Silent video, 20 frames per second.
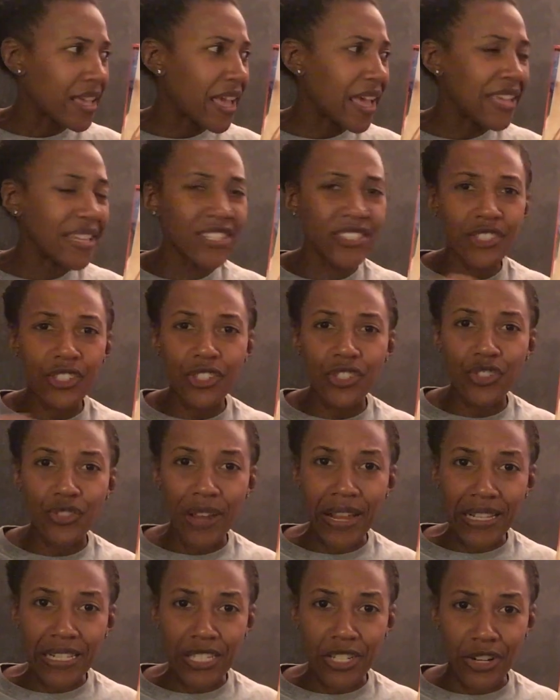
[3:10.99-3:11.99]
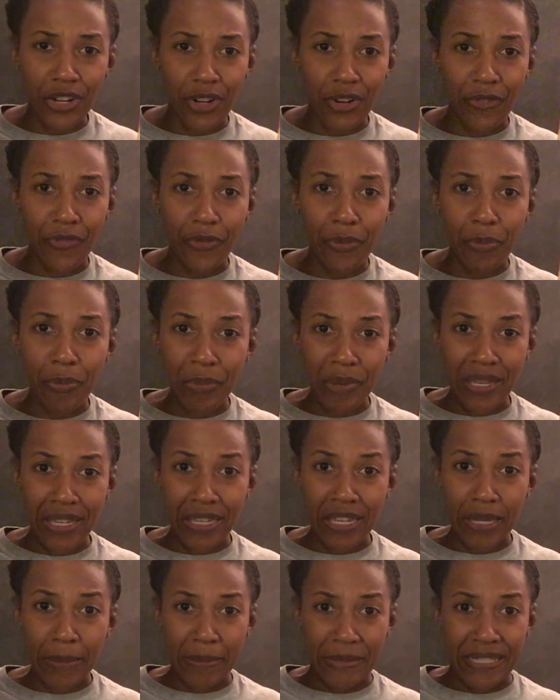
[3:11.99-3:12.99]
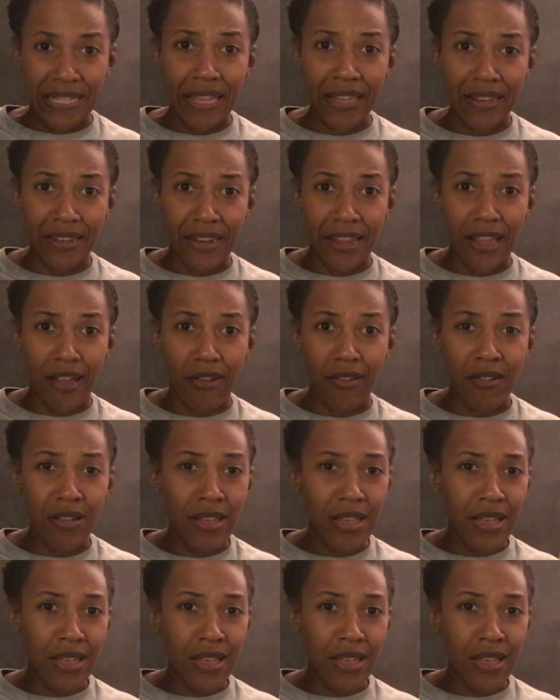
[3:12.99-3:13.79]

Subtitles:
and is distracting her from being upset now.